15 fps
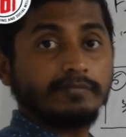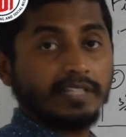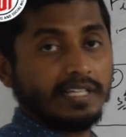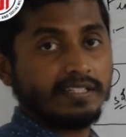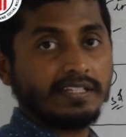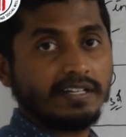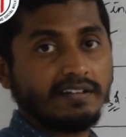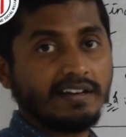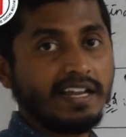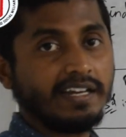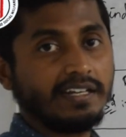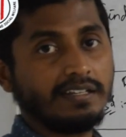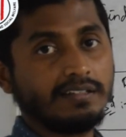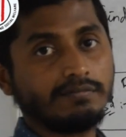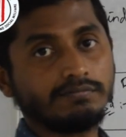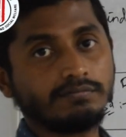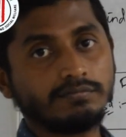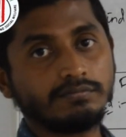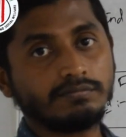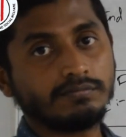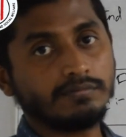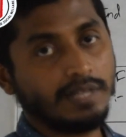Is it right?
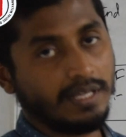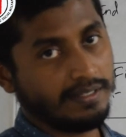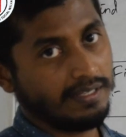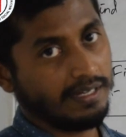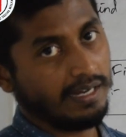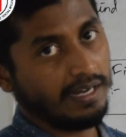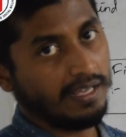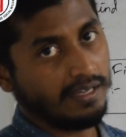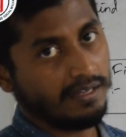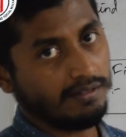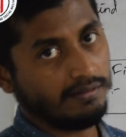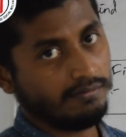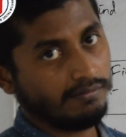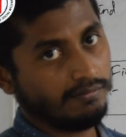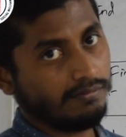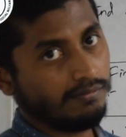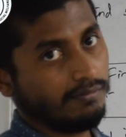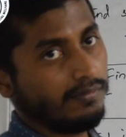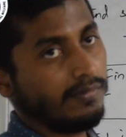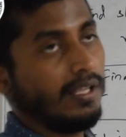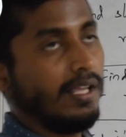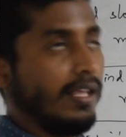Is it clear?
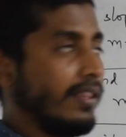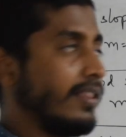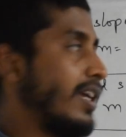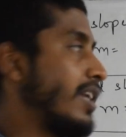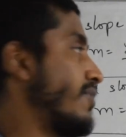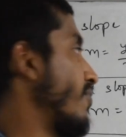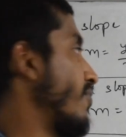That's